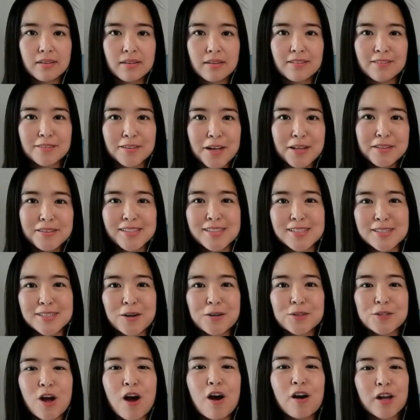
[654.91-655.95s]
let's start
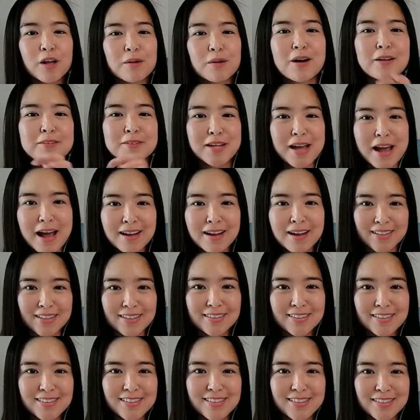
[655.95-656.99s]
talking about
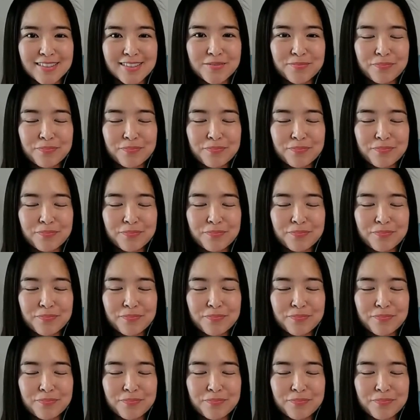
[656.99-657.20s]
tactics.